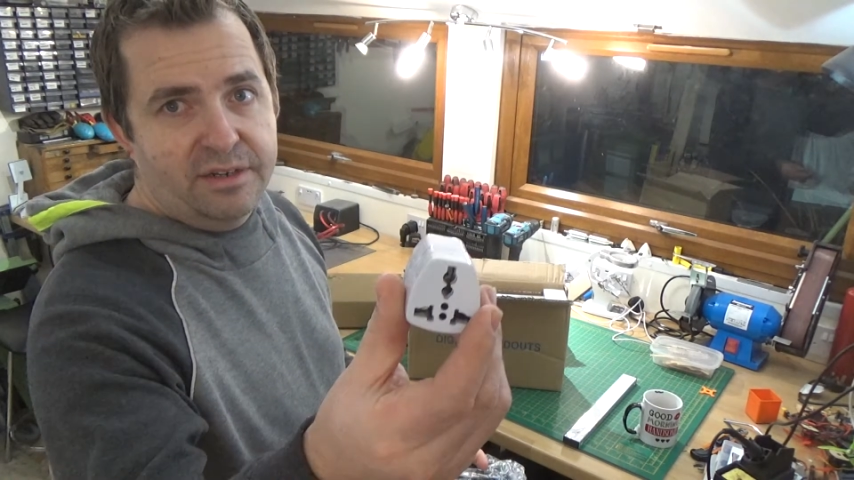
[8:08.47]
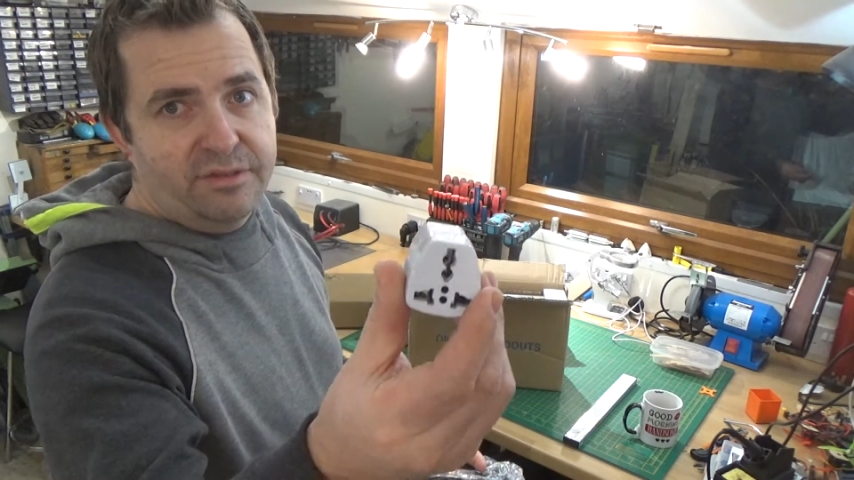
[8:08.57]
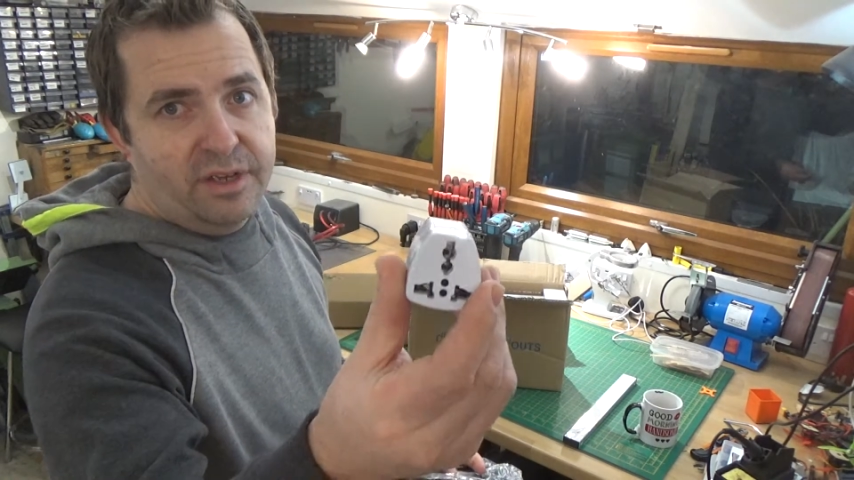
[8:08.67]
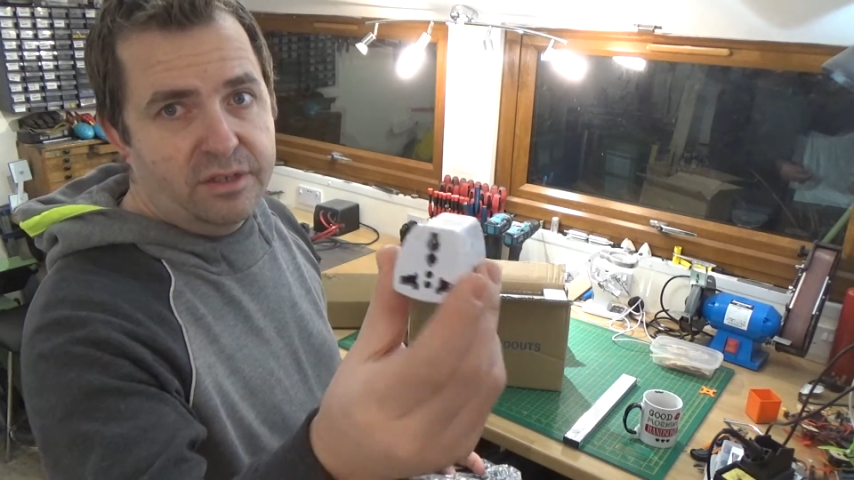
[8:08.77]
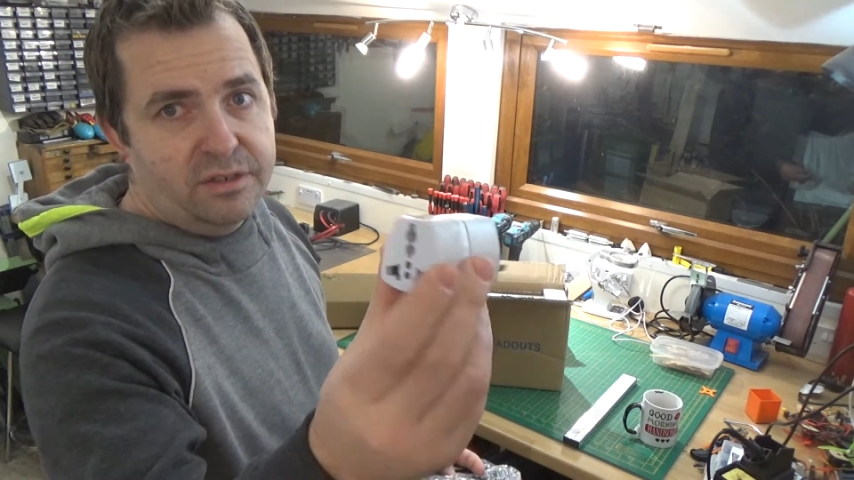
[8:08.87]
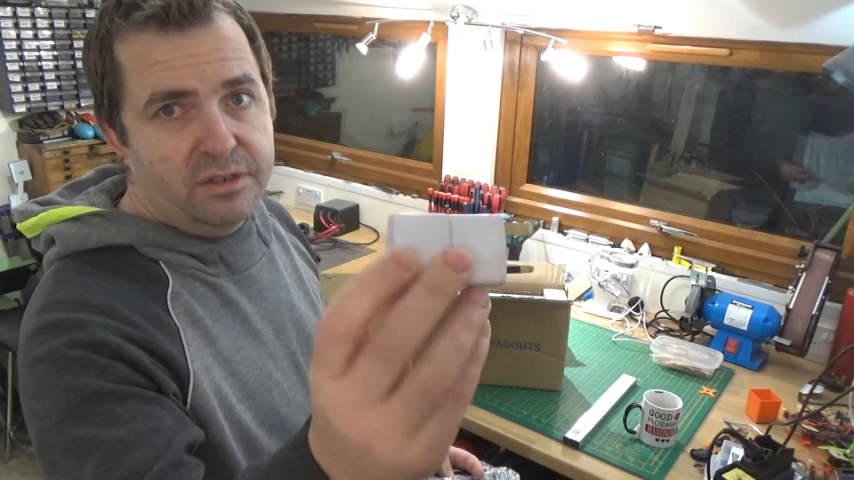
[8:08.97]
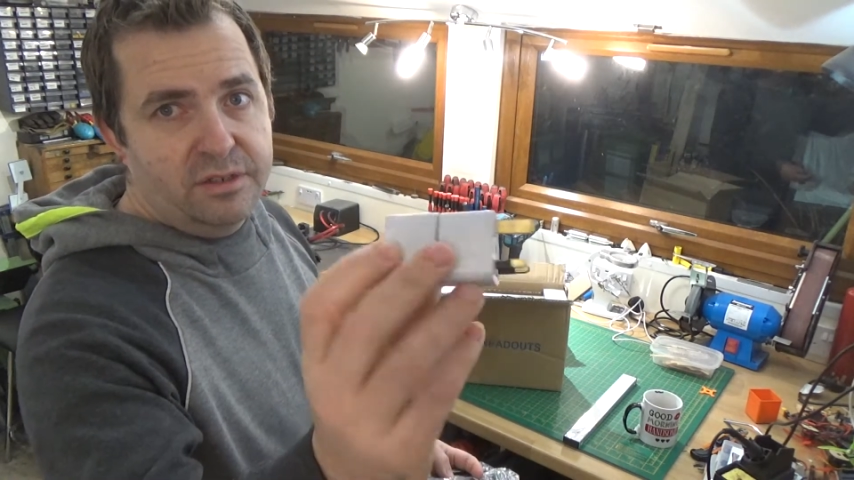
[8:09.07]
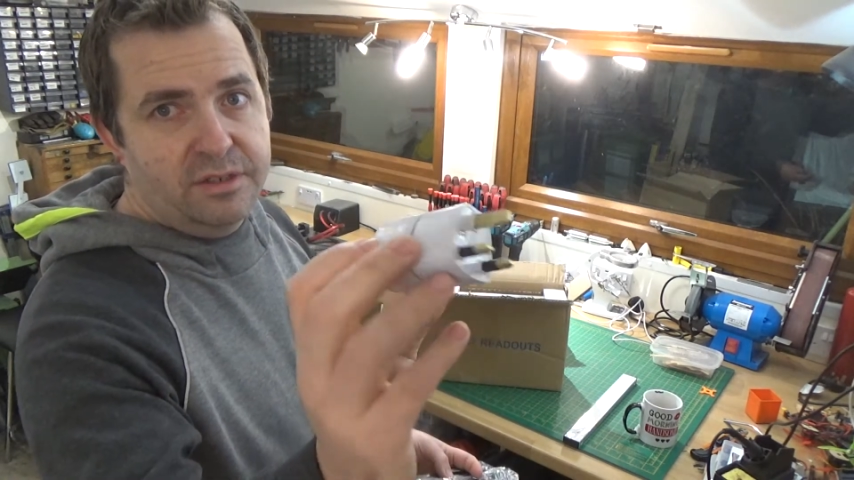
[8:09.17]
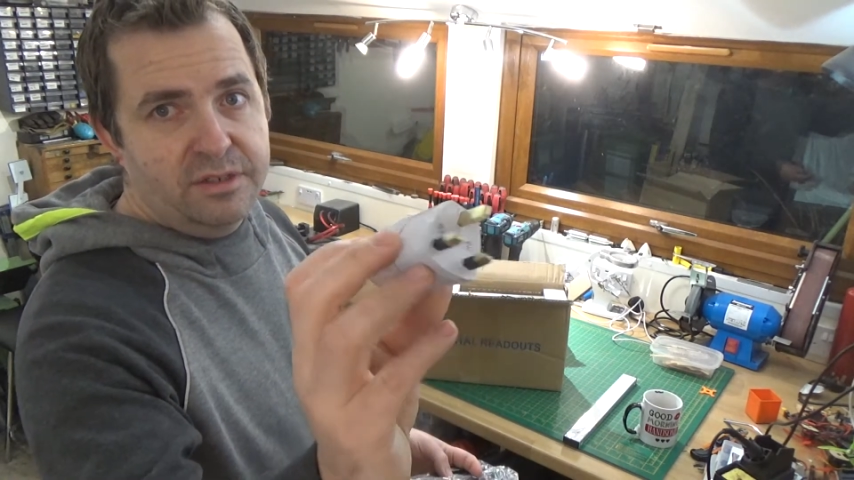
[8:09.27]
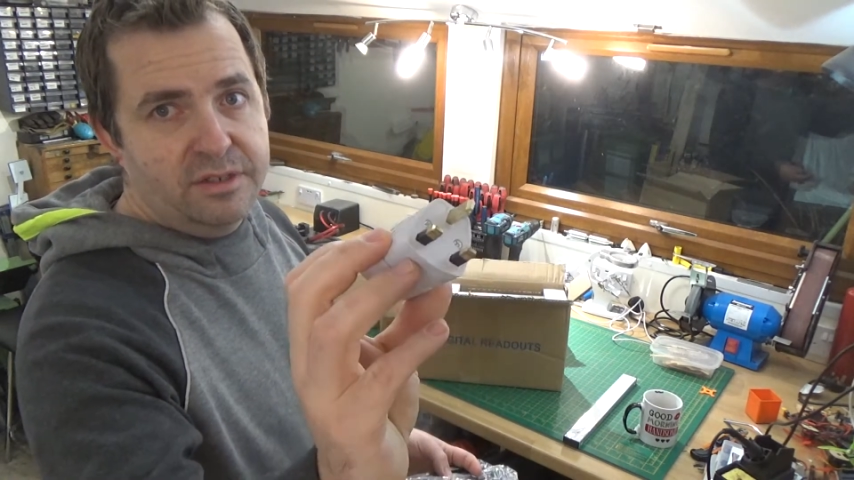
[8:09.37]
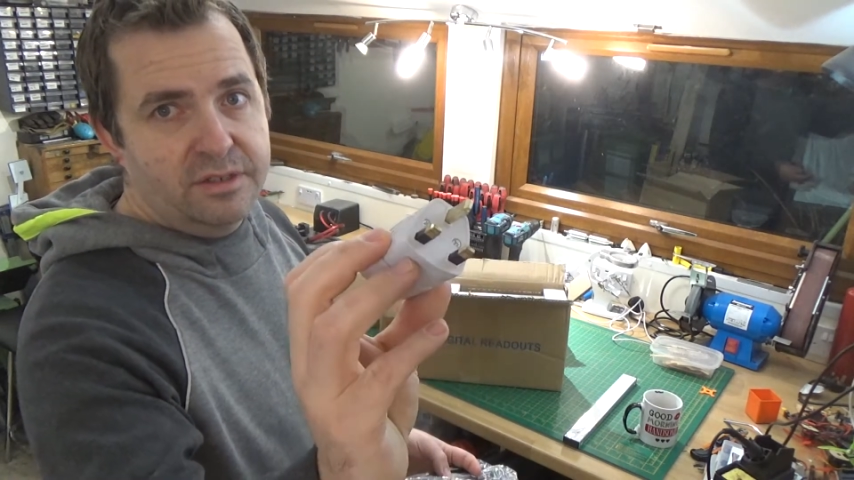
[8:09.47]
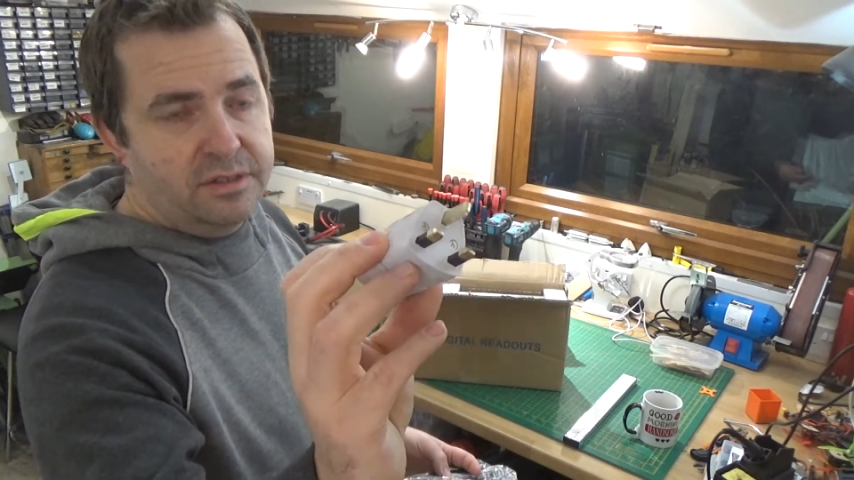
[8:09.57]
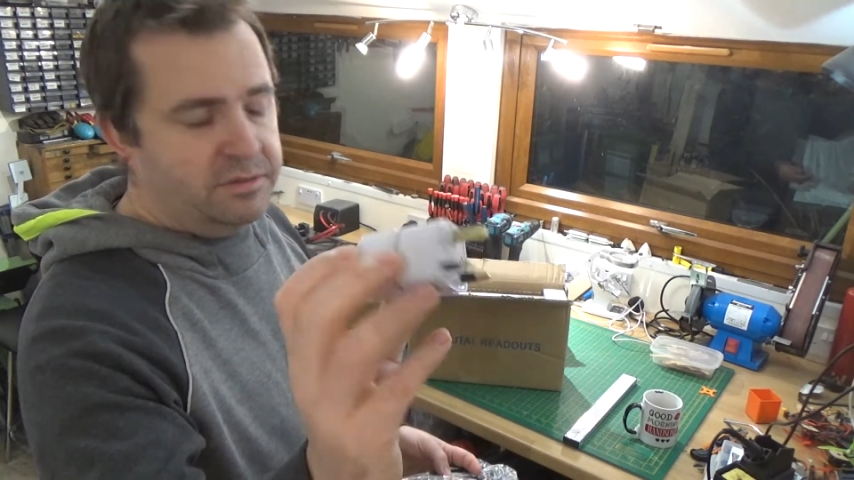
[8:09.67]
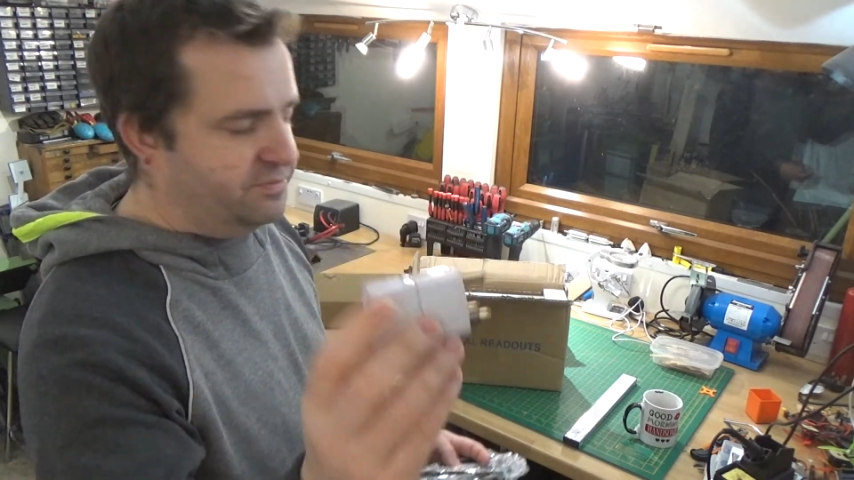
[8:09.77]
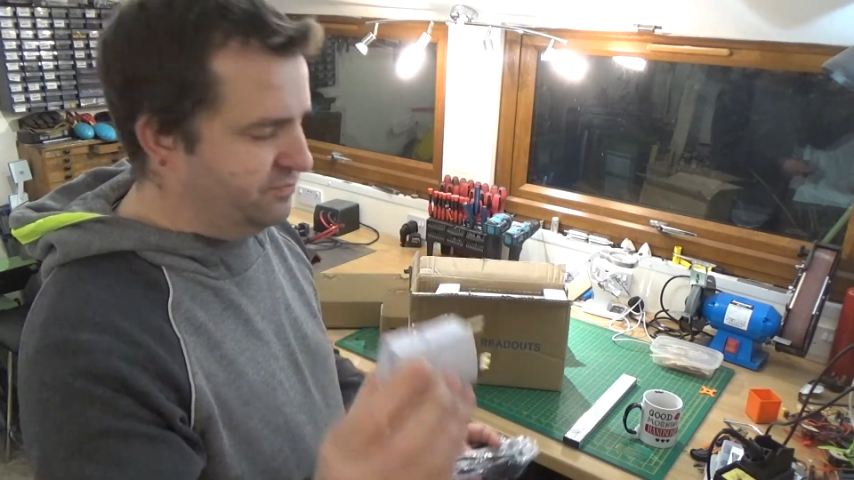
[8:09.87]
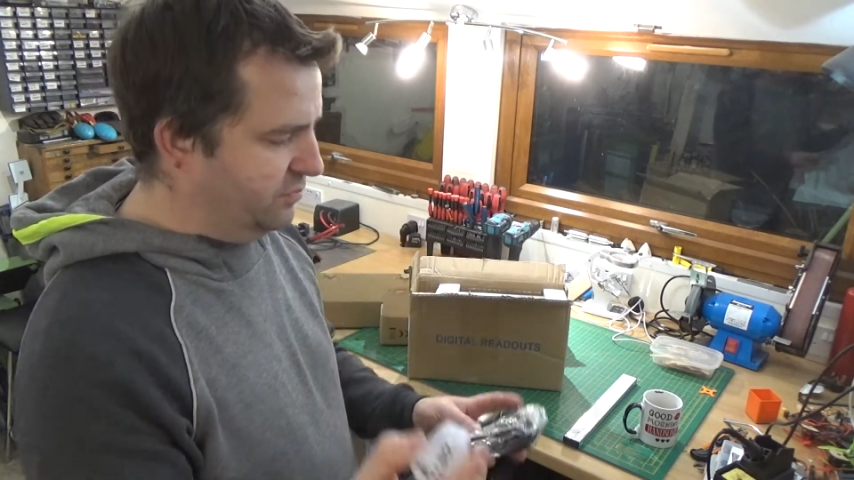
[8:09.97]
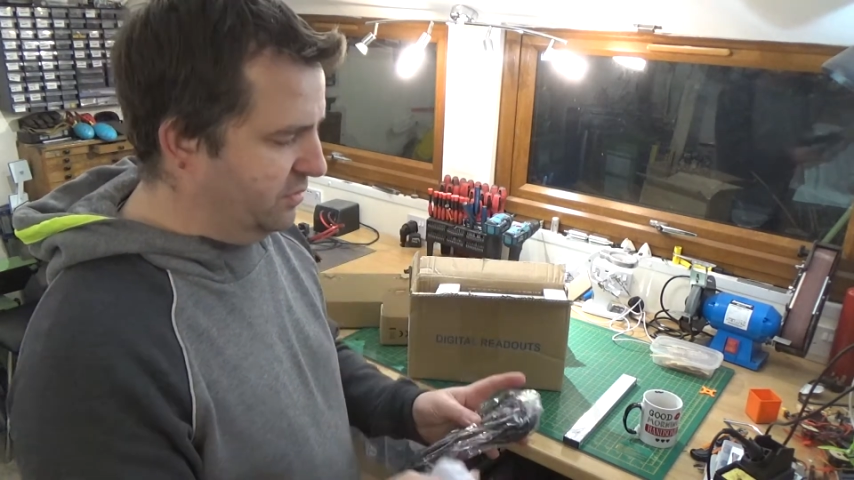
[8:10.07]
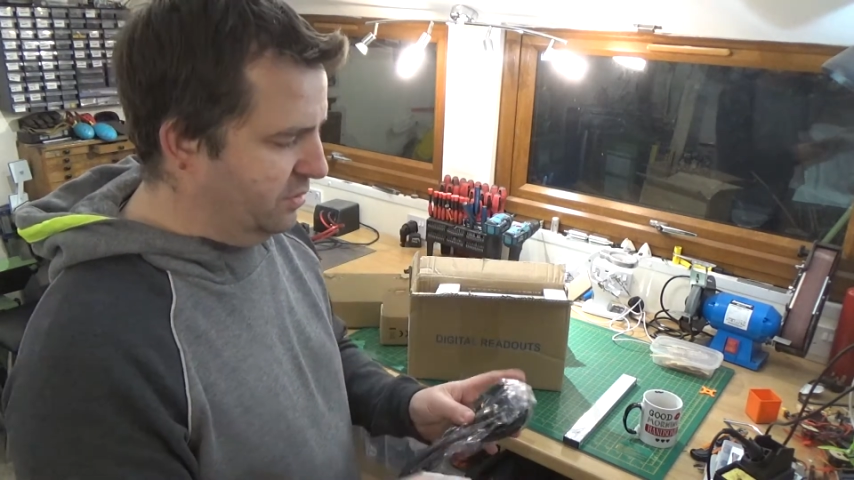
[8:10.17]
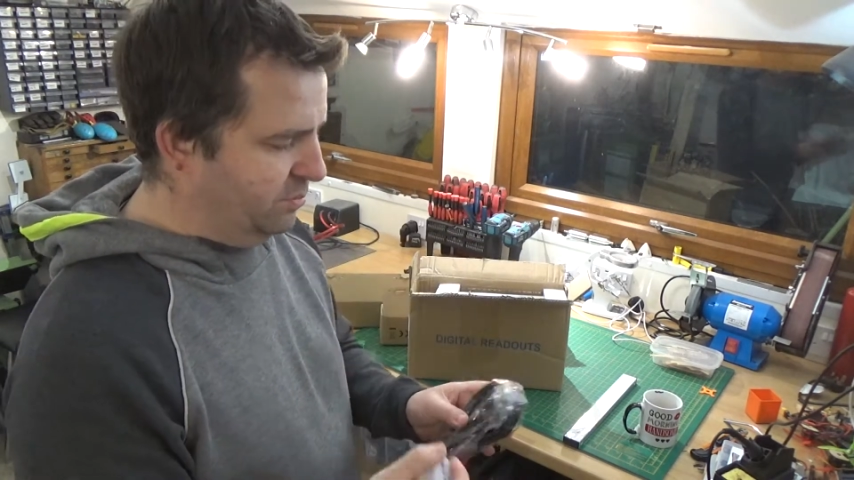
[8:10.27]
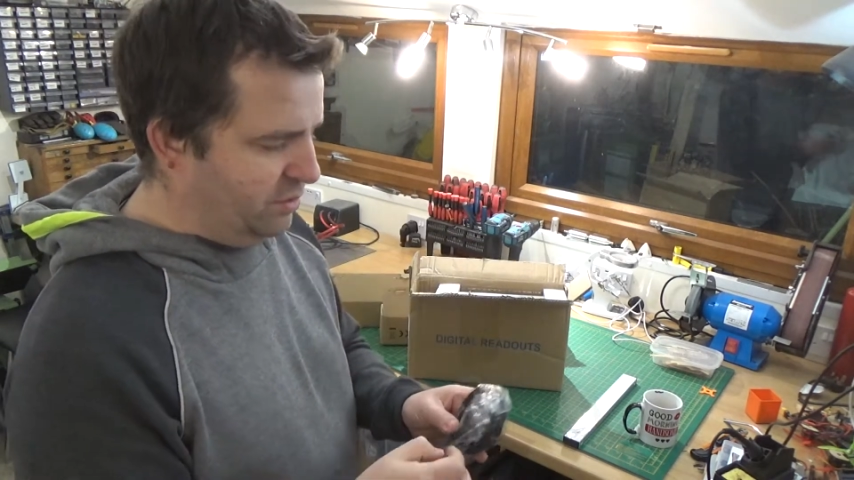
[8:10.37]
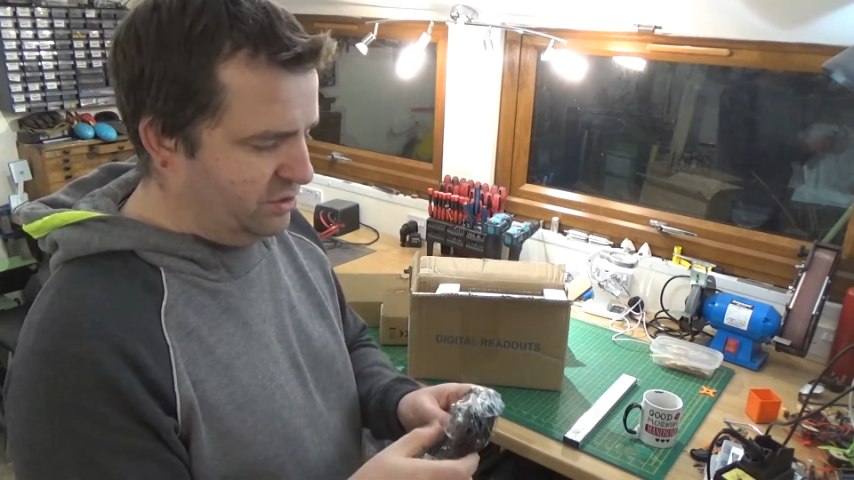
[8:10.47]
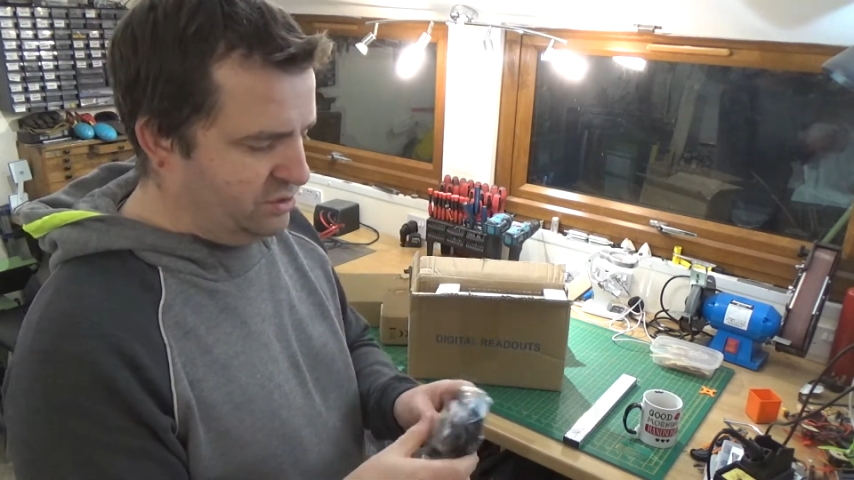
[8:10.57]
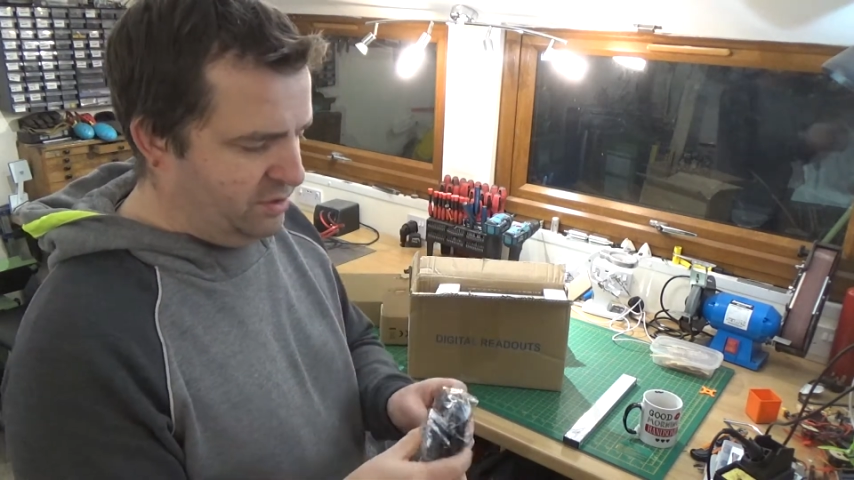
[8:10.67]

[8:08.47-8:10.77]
things. Because